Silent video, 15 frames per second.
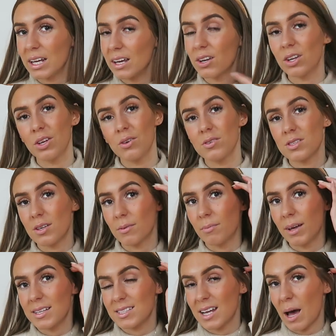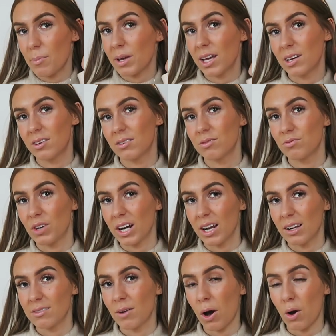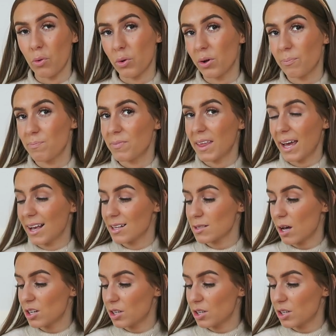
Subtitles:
really going to use them as napkin ring holder things.